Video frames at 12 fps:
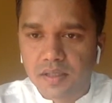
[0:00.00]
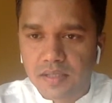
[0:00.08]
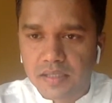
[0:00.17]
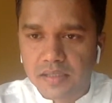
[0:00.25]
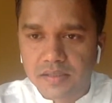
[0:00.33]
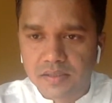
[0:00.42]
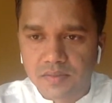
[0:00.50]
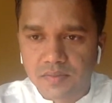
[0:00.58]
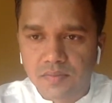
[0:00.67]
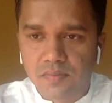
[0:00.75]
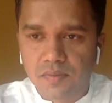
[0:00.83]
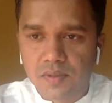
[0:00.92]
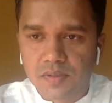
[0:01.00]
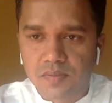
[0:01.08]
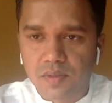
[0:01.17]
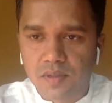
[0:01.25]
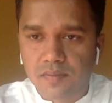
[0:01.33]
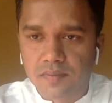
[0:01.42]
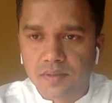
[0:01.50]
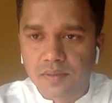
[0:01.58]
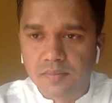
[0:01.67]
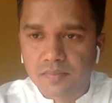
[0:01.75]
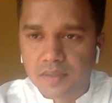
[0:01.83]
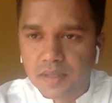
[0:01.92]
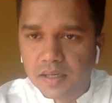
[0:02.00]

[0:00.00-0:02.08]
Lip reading: That's first one of them.